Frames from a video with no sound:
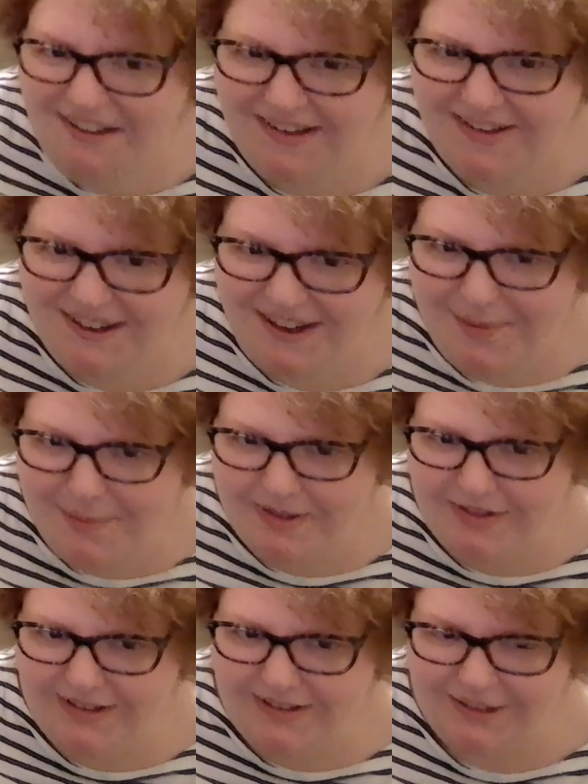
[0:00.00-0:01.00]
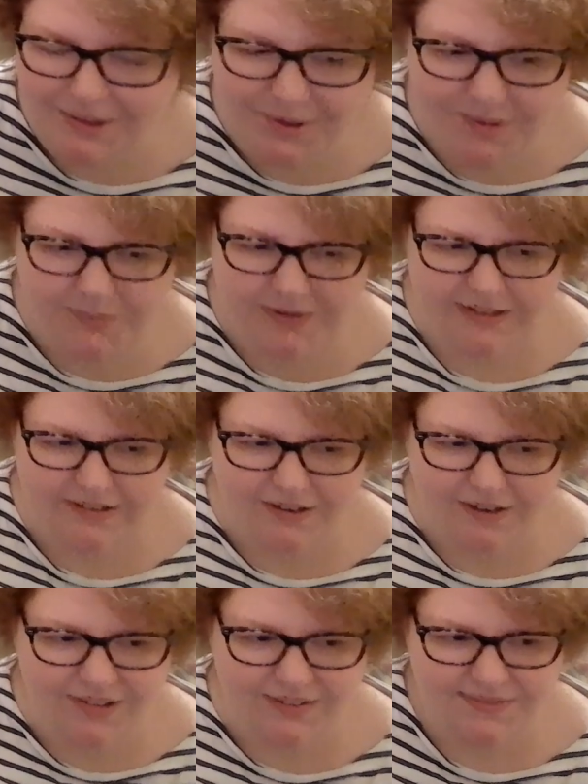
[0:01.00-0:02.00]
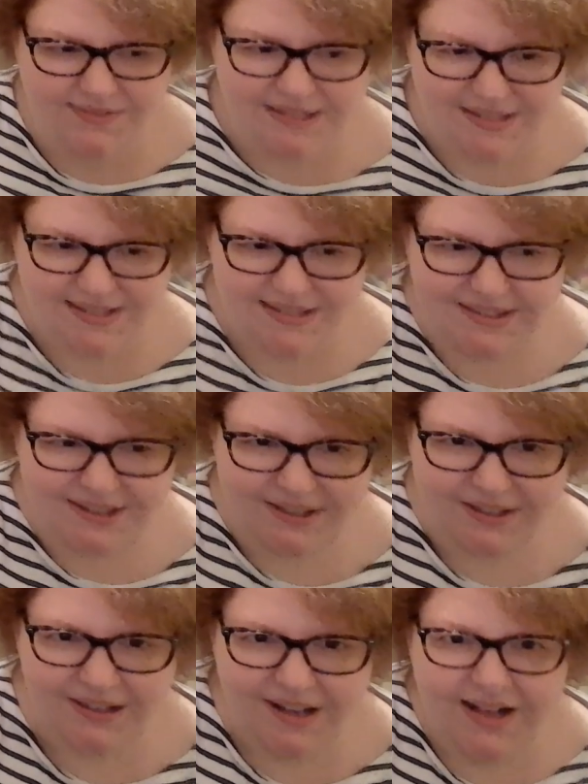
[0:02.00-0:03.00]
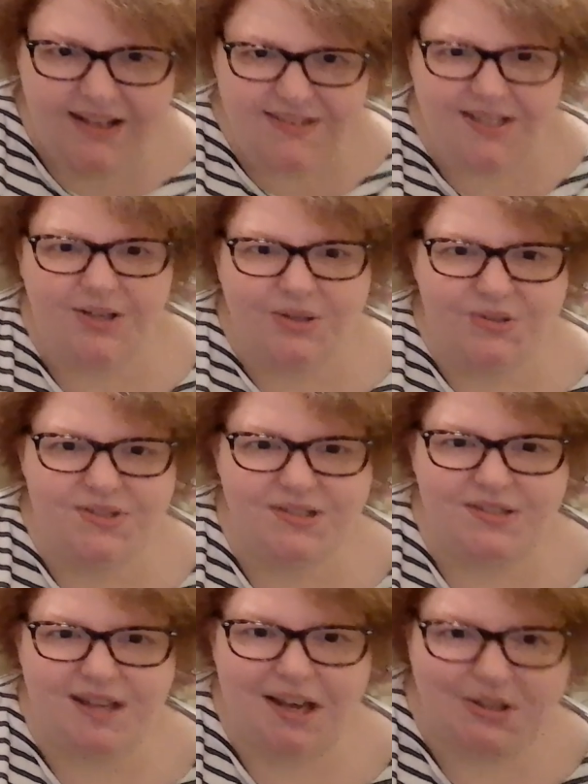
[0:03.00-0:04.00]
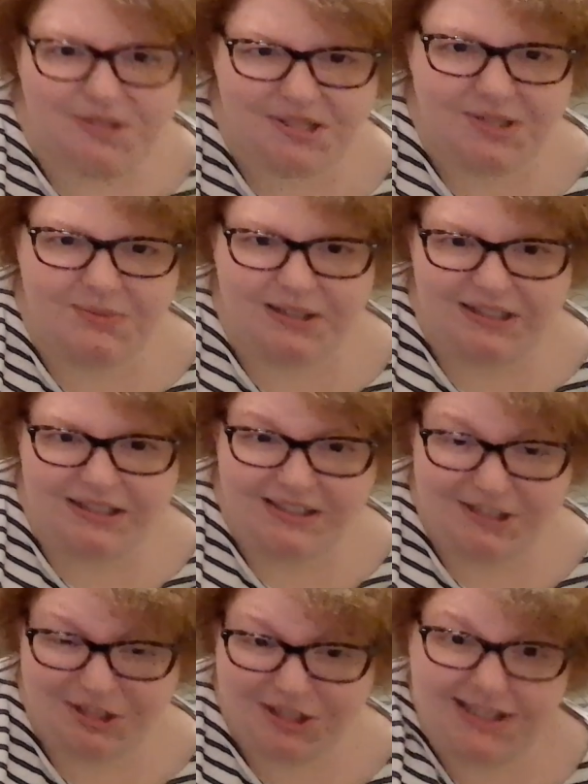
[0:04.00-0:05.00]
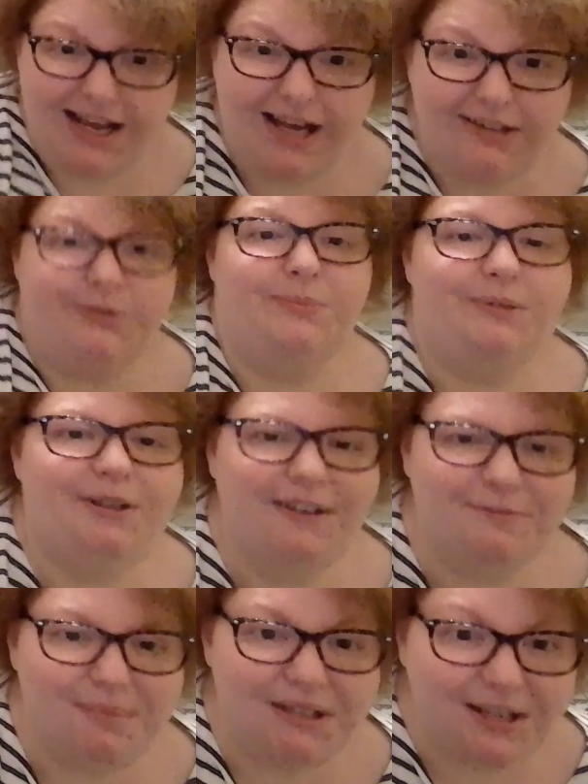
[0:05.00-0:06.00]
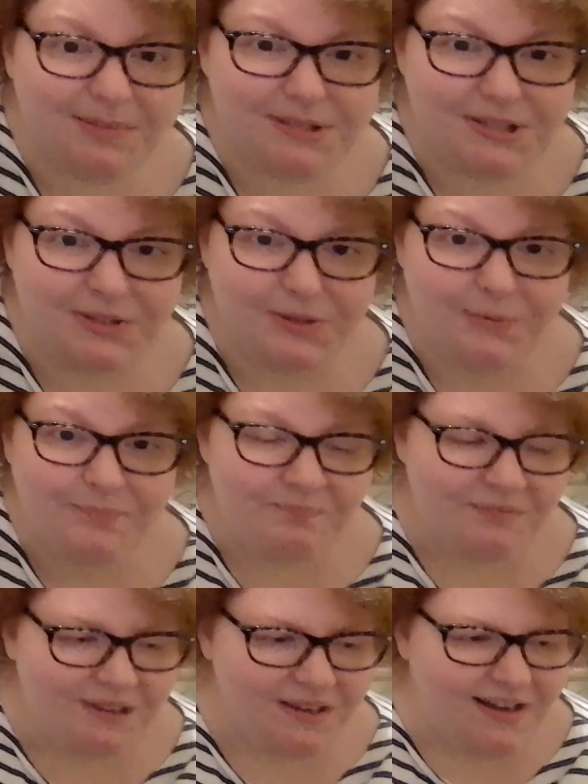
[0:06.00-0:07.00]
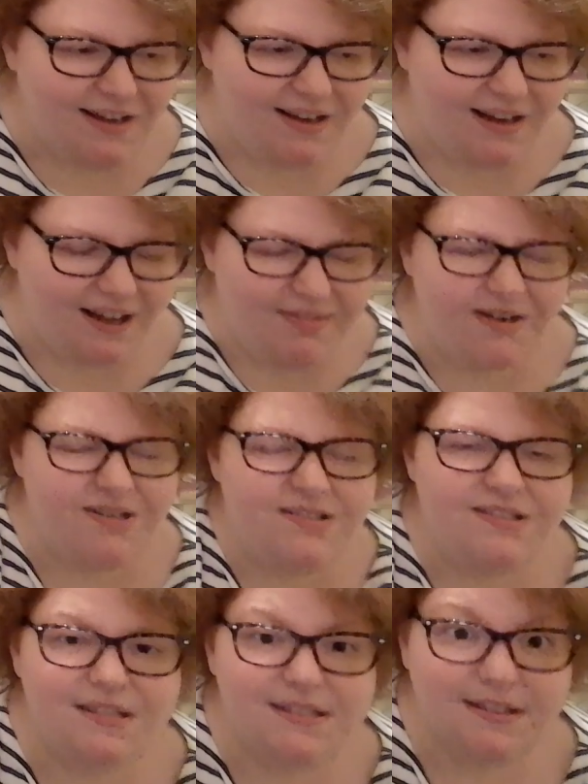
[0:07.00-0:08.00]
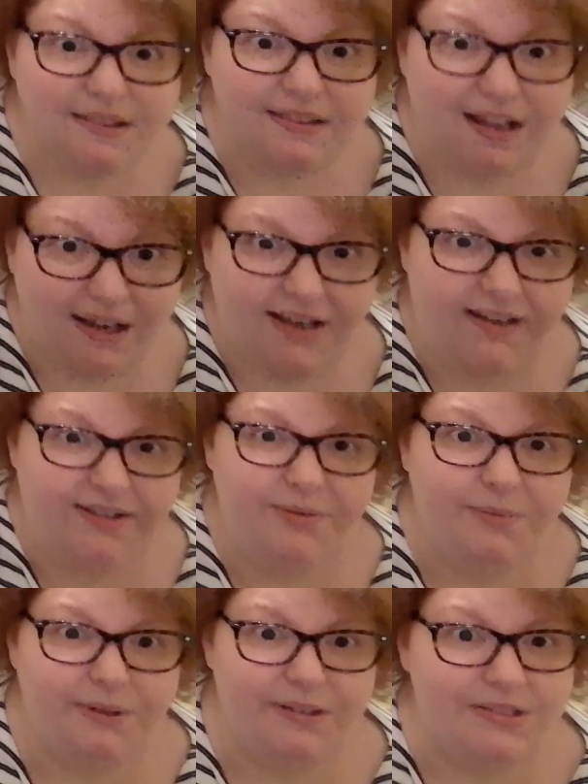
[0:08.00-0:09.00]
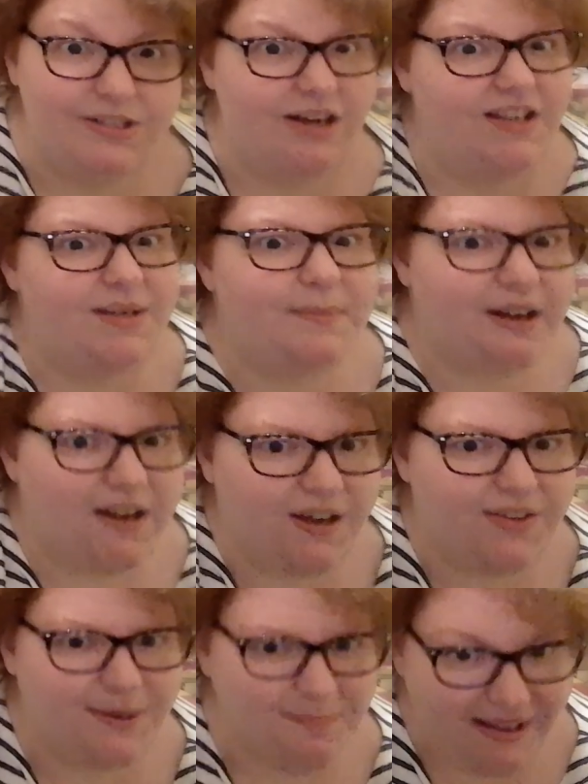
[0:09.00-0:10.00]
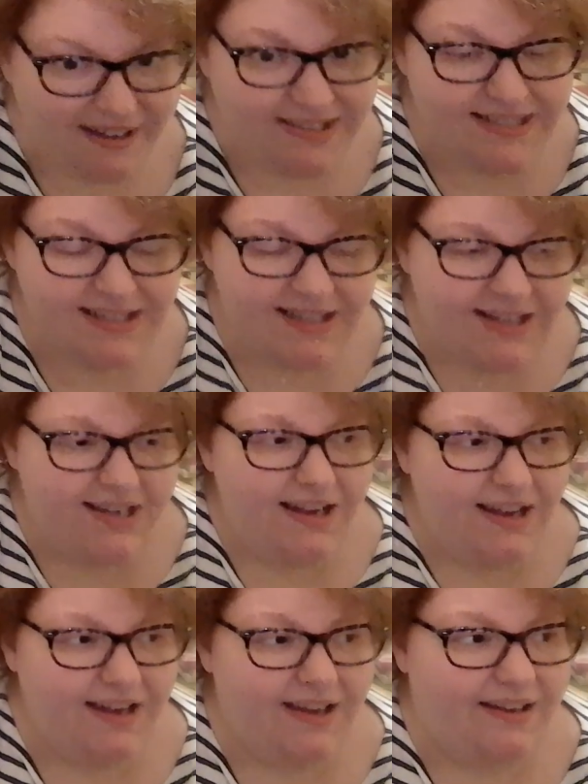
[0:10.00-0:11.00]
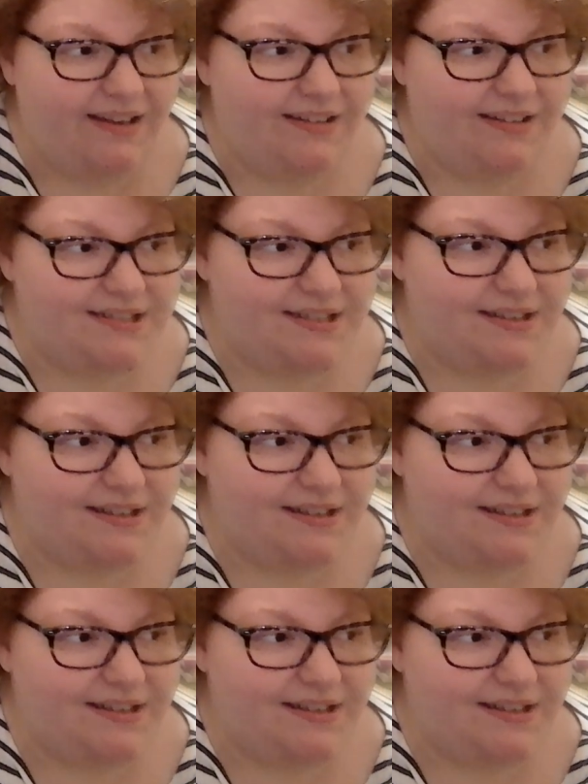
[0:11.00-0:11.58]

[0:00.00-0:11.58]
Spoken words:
an epilogue where Olive sits in there, tells Elsie what she and Adam have been up to, and there's this line where it's talking about how they met, and